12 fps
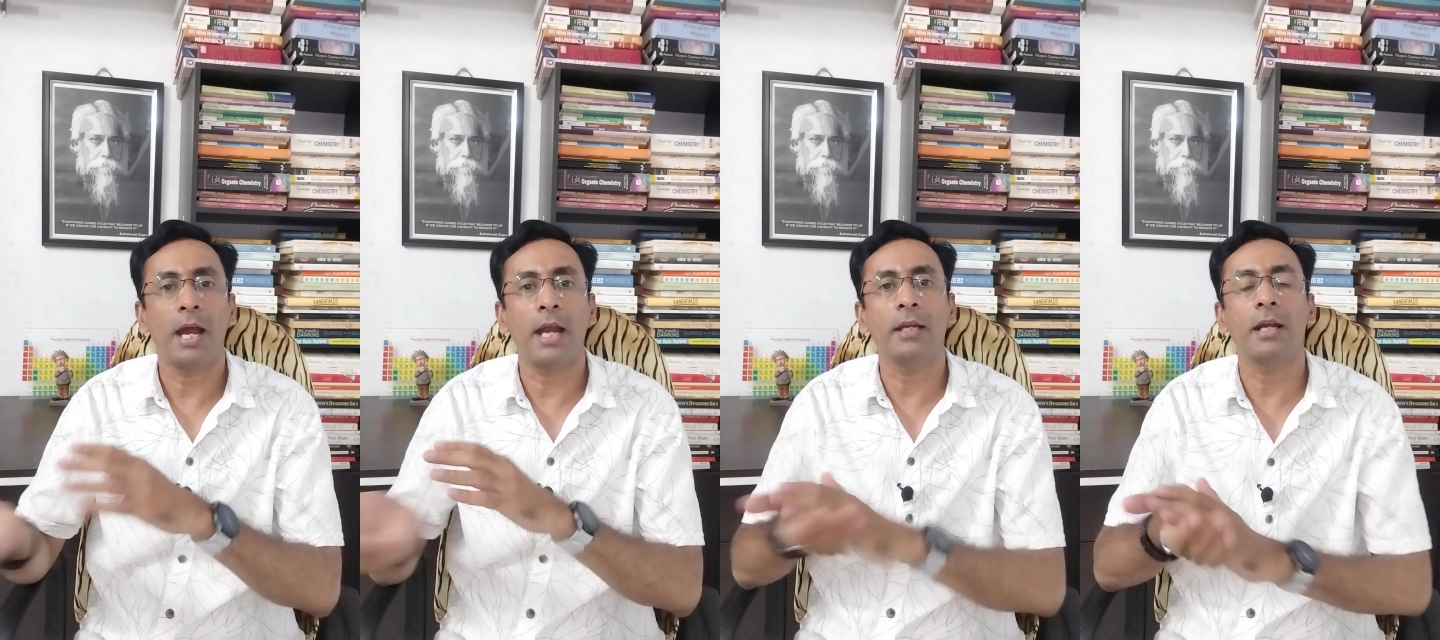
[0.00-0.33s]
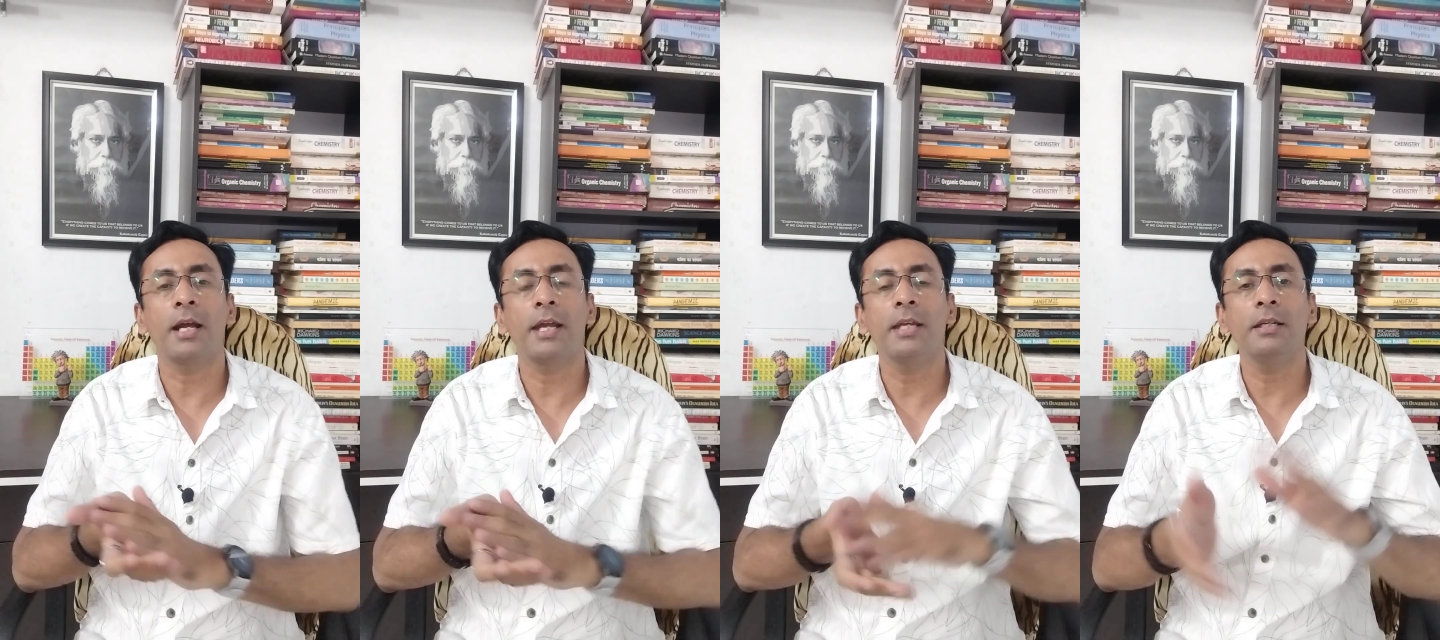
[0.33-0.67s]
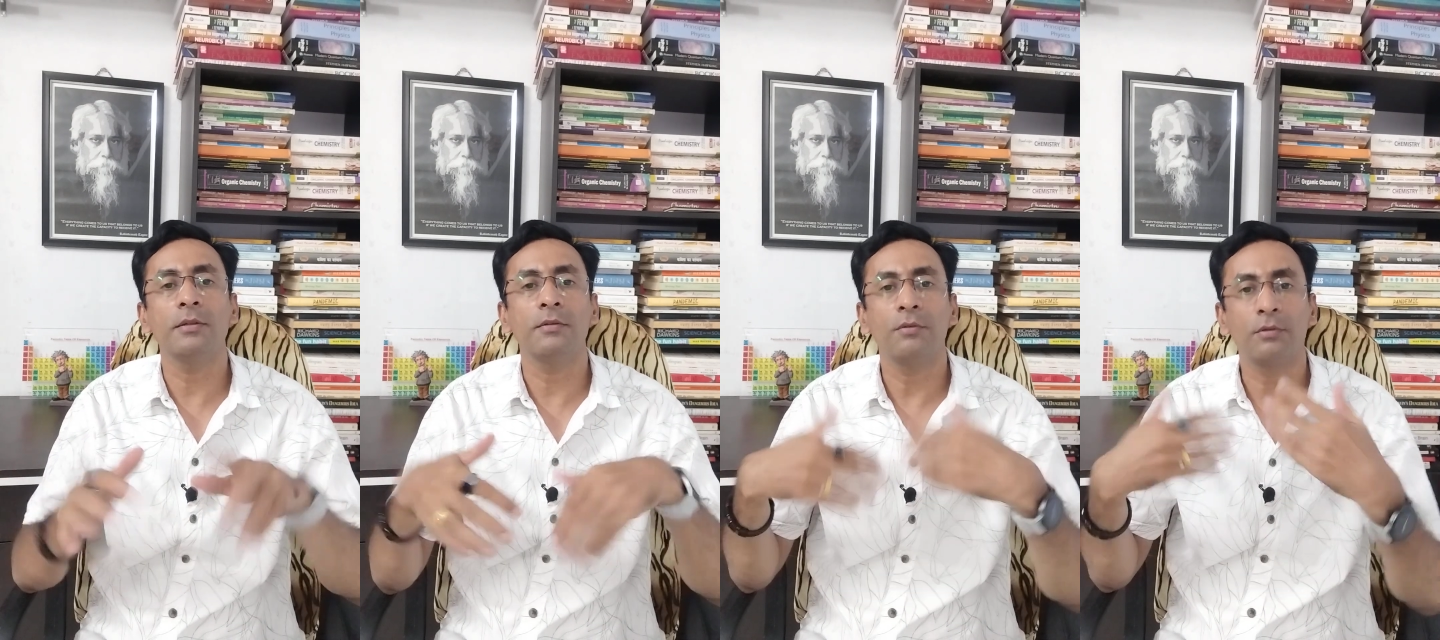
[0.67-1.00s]
and
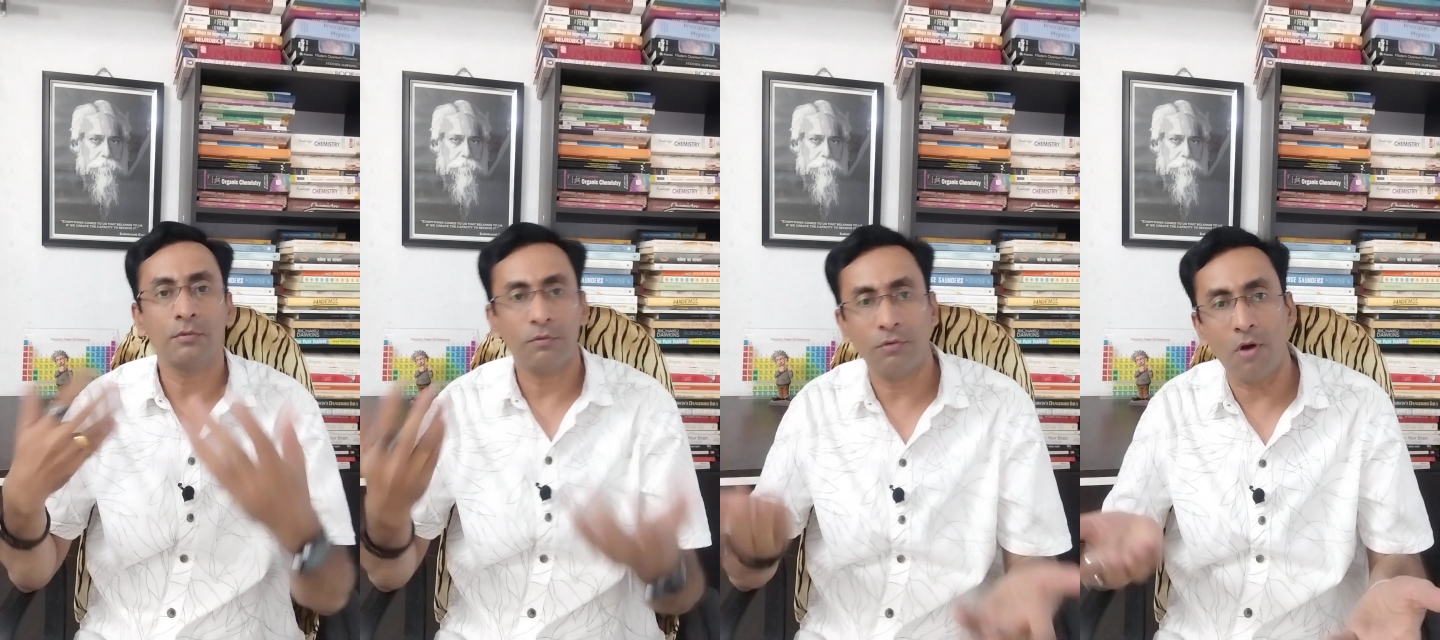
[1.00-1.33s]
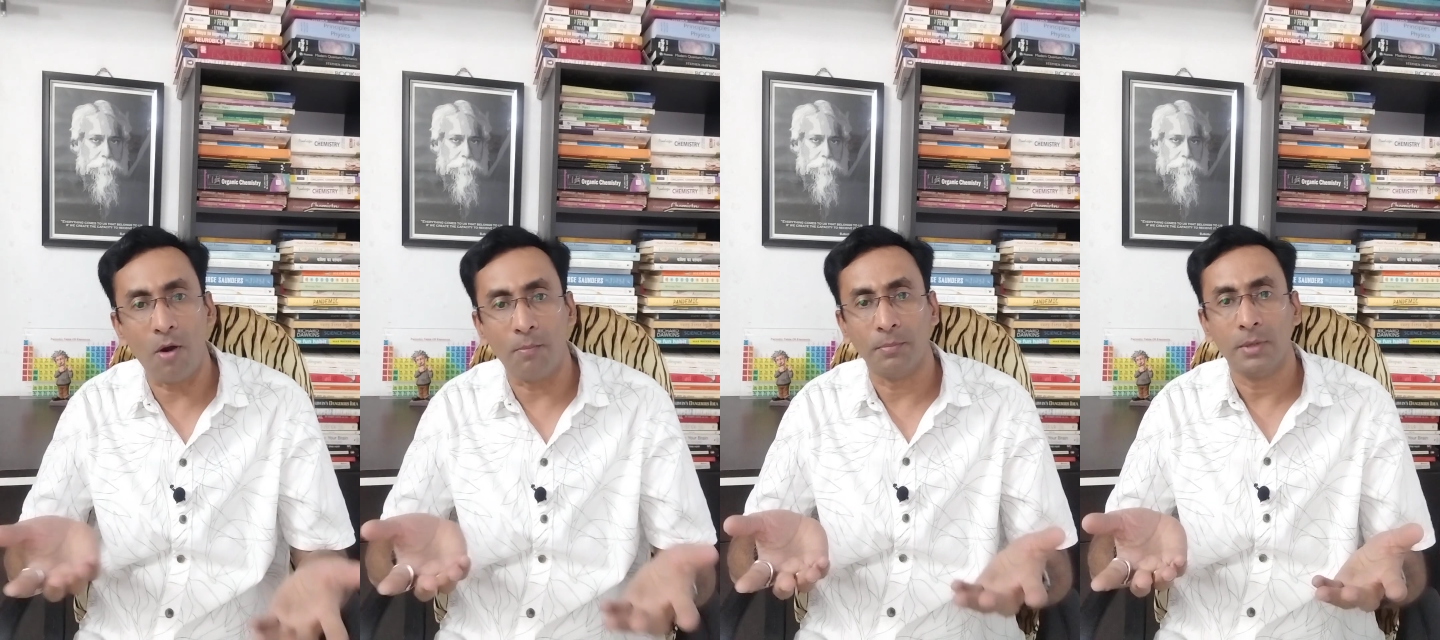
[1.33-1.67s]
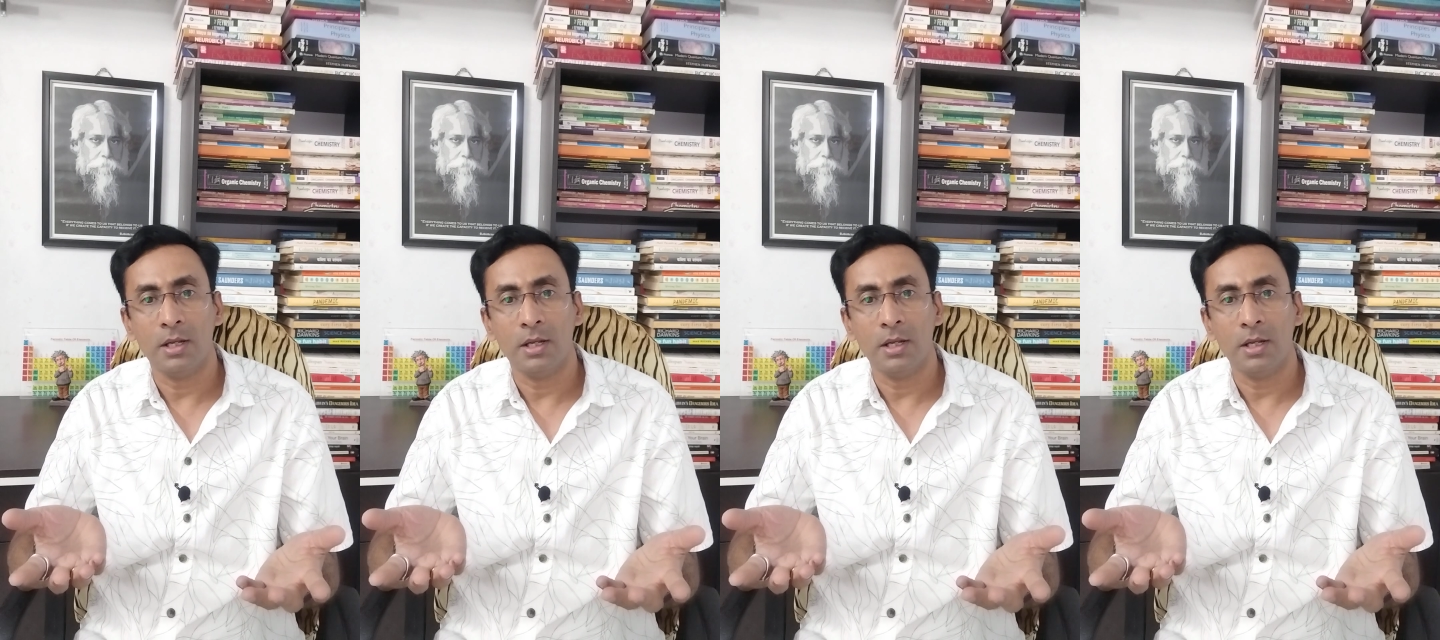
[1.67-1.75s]
again form.